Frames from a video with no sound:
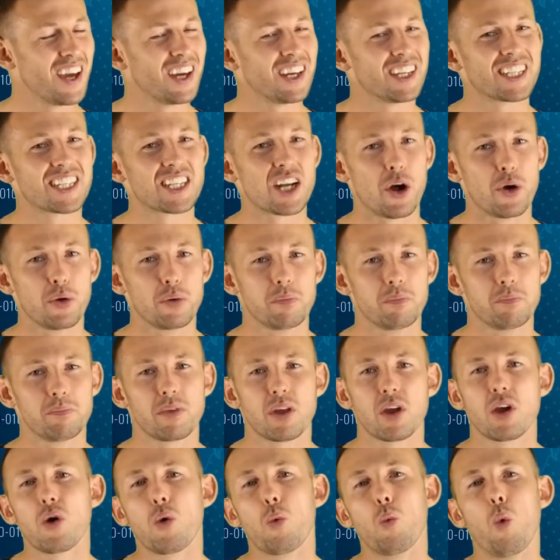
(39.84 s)
So,
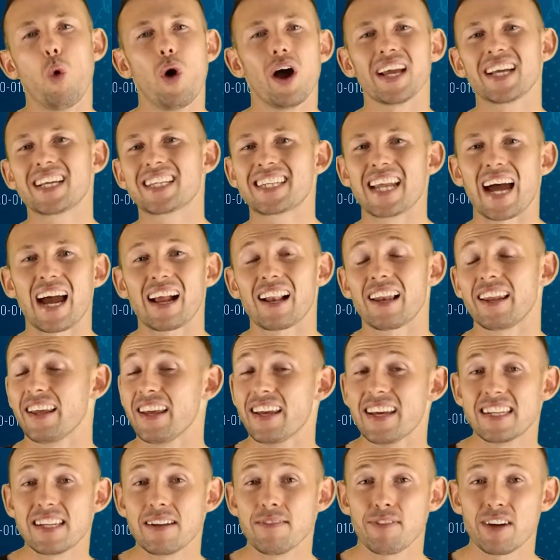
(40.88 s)
what exactly
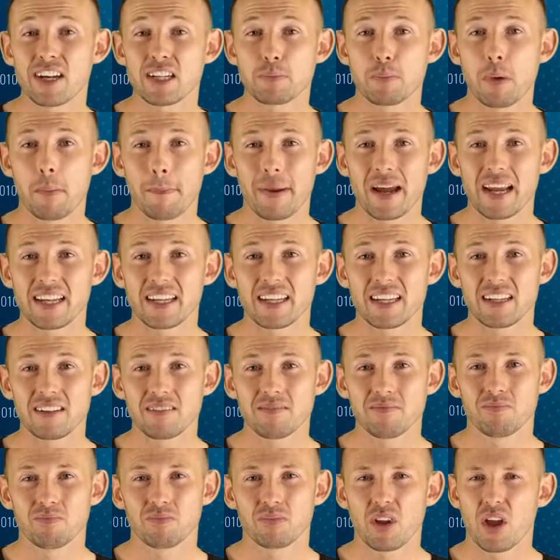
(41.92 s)
is investment
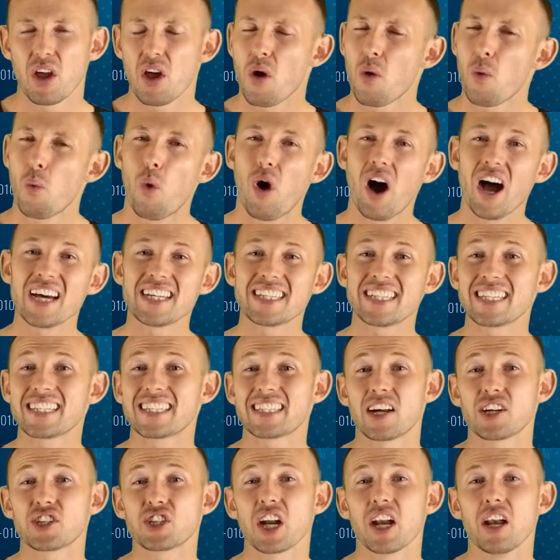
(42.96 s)
banking? Why is it
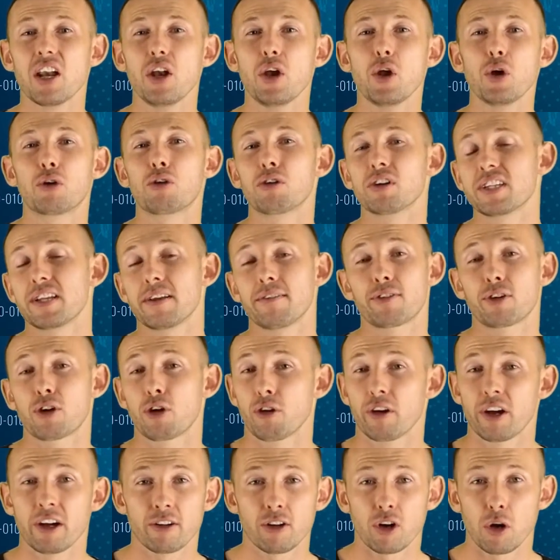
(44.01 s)
such a lucrative
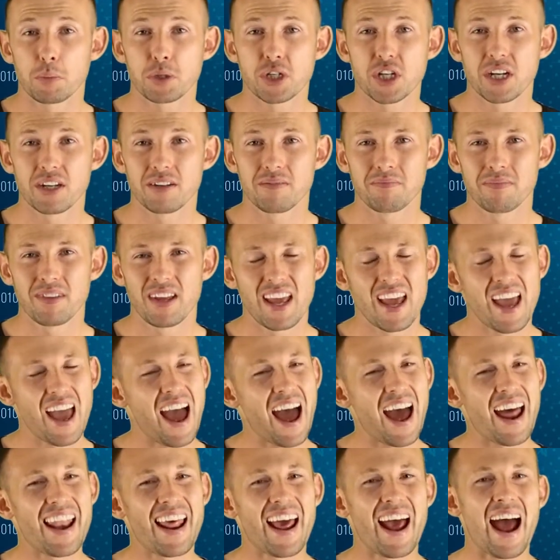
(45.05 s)
career option?
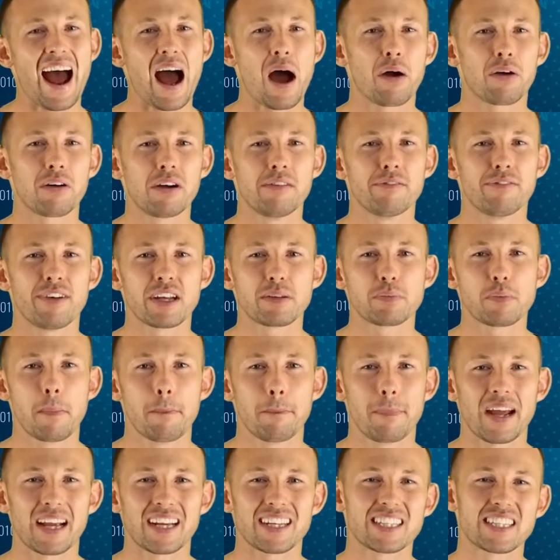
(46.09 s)
And how are investment
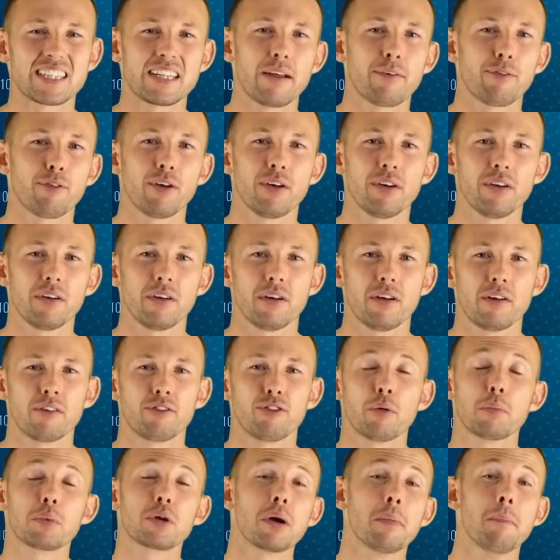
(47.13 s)
banks different
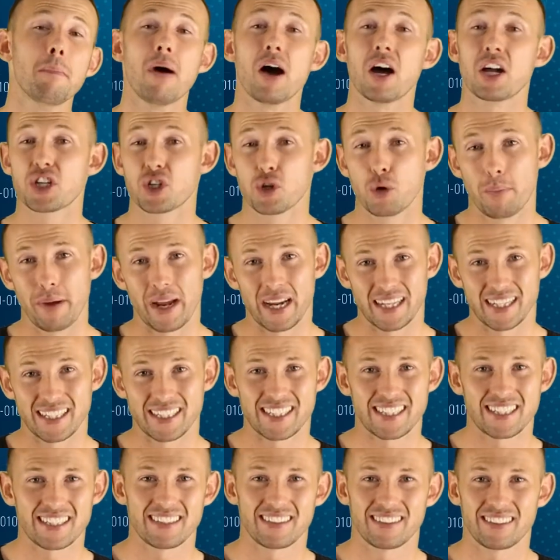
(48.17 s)
from commercial
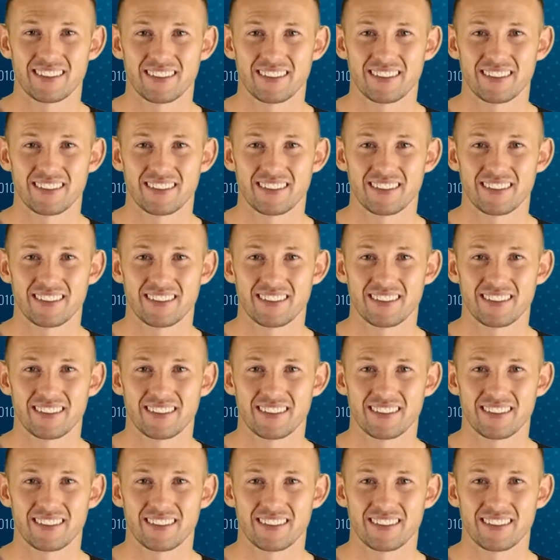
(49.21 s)
banks?